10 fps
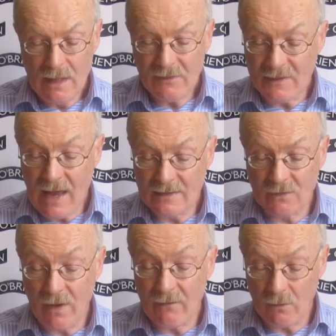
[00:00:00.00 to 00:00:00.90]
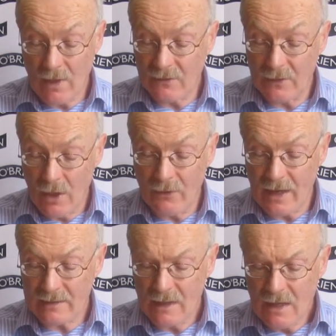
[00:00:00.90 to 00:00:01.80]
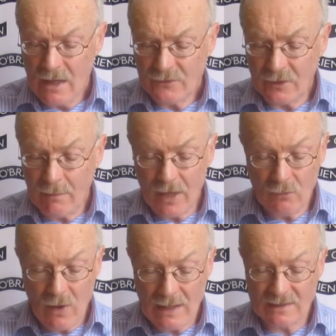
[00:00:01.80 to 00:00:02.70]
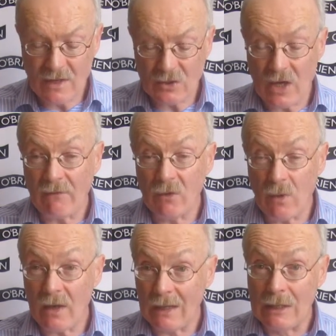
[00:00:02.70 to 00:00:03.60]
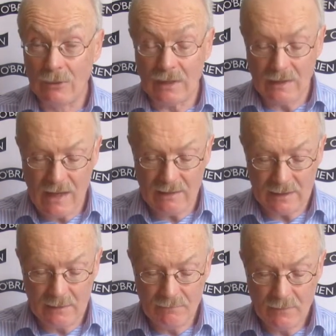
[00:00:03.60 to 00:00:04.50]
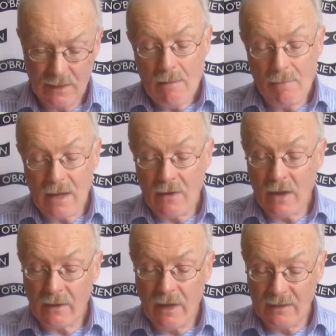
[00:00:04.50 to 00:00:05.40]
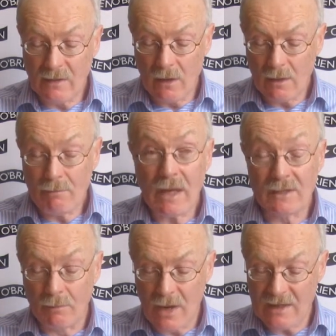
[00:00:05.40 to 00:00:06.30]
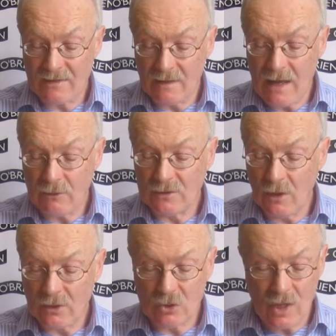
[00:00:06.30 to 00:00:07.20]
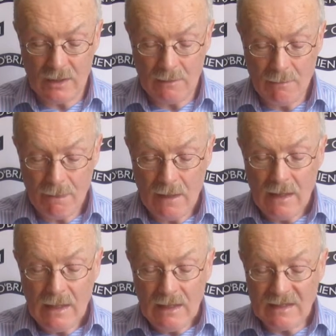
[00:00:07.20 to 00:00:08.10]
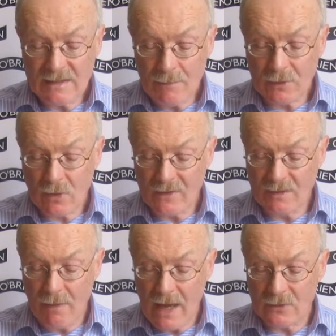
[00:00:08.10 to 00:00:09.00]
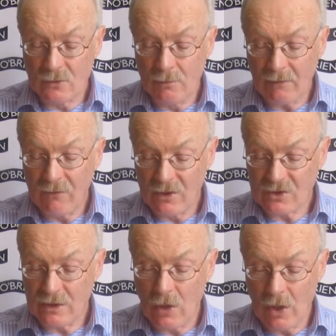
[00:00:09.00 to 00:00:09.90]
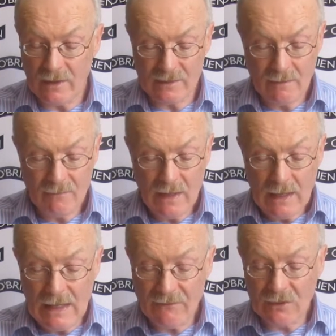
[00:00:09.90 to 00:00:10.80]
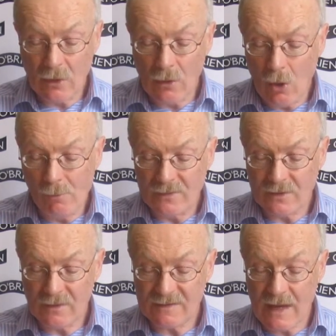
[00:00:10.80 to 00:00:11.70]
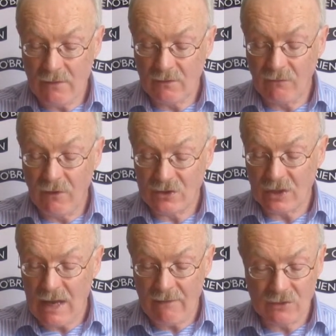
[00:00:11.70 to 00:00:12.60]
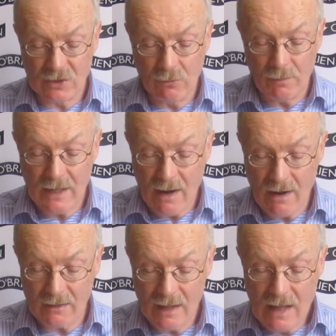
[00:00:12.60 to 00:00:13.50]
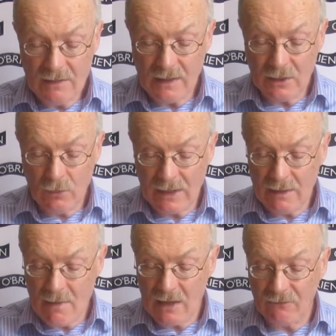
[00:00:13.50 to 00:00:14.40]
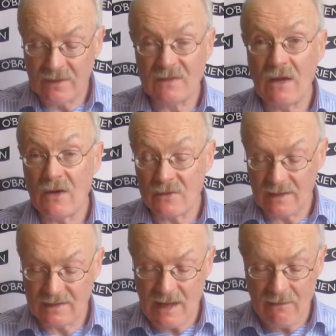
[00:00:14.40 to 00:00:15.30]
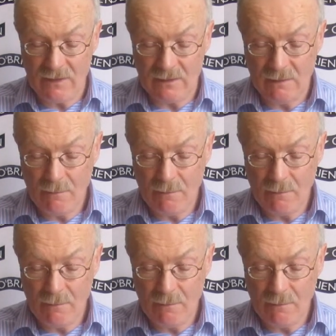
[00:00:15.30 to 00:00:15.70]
The Tans, however, weren't to know that, so they might well search everywhere, including the attic. Better not hide at all, better to brazen it out, thought Johnny. He stepped across the bathroom and flushed the toilet. He left the door open so the sound of the flushing lavatory would be heard, then he quickly made for the stairs and descended.